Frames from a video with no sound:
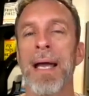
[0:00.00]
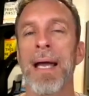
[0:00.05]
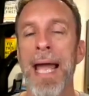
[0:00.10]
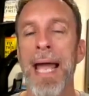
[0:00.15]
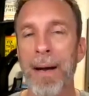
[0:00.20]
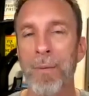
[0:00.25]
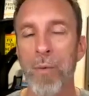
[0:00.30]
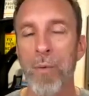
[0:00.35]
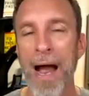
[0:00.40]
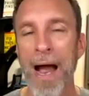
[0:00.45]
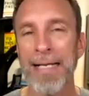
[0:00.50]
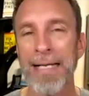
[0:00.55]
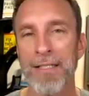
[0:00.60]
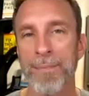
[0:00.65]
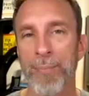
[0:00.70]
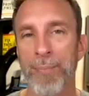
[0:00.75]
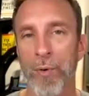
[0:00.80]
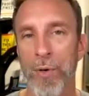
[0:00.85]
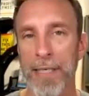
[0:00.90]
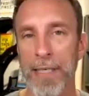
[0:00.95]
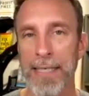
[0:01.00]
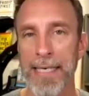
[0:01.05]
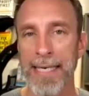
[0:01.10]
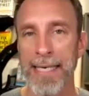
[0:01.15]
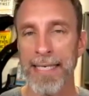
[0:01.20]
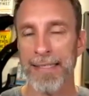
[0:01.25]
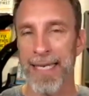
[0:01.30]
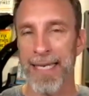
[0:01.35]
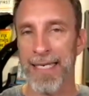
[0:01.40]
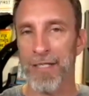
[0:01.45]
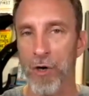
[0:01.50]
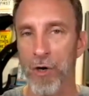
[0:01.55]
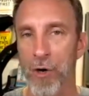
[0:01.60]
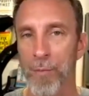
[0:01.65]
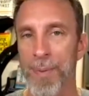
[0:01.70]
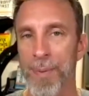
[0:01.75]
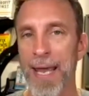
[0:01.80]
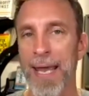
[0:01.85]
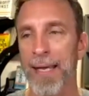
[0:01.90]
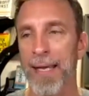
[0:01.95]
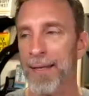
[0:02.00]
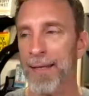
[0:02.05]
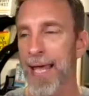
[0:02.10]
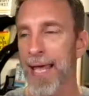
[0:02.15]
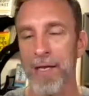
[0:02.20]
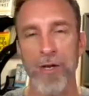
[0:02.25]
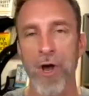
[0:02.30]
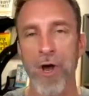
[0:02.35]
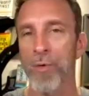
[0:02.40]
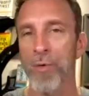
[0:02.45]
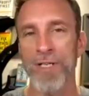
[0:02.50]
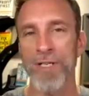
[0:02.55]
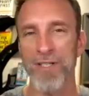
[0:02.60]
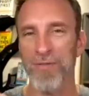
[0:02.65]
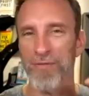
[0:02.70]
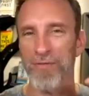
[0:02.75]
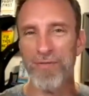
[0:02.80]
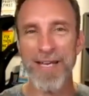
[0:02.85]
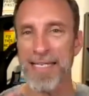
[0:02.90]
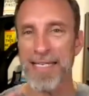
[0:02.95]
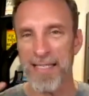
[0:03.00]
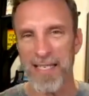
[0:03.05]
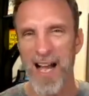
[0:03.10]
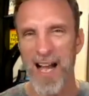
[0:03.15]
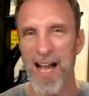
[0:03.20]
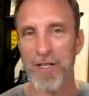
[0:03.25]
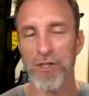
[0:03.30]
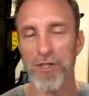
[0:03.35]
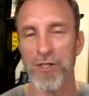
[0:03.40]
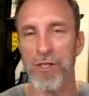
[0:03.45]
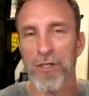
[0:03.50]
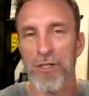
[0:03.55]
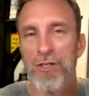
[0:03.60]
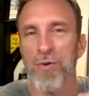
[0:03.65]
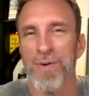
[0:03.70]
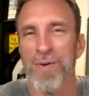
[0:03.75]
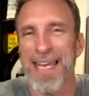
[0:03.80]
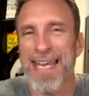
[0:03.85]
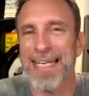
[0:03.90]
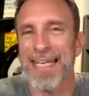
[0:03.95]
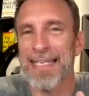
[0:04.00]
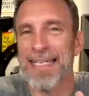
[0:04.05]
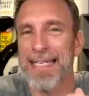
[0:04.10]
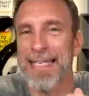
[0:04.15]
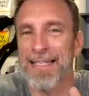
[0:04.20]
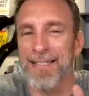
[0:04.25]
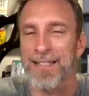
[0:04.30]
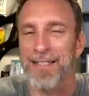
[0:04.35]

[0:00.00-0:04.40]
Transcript: And why it's important is it's so big that no one's feet touch. There's no ickiness. You